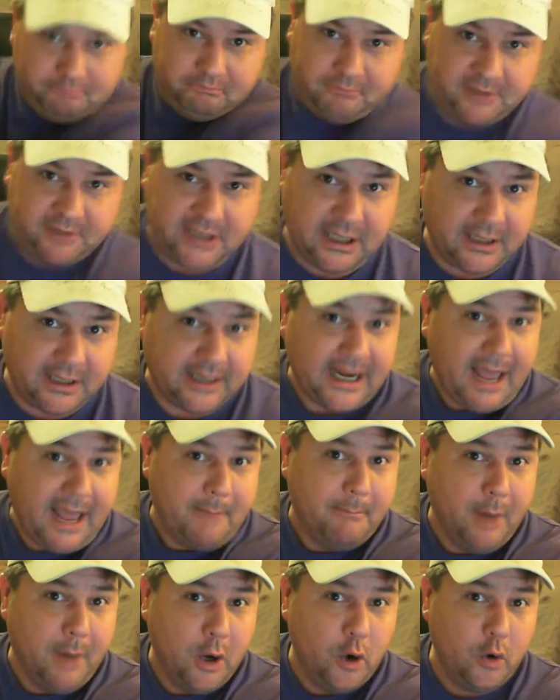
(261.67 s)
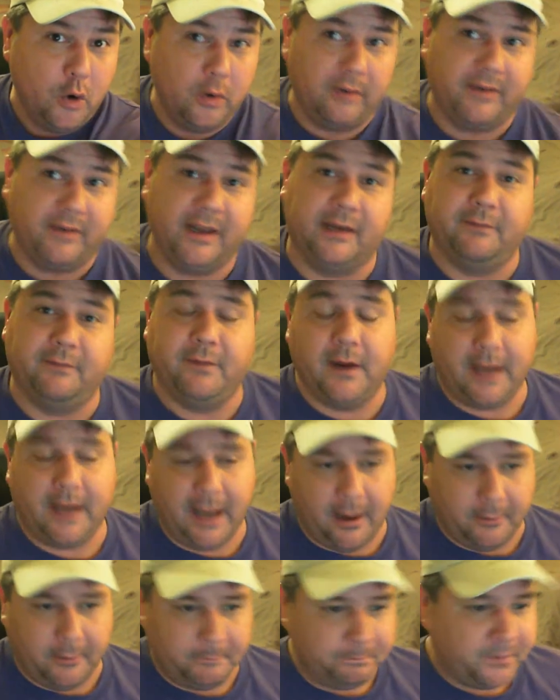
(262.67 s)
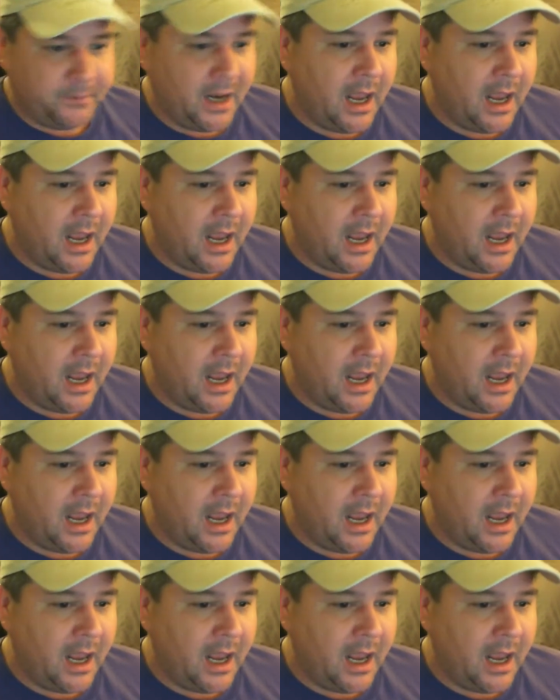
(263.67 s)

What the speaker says: still in that mode of get the fuck out.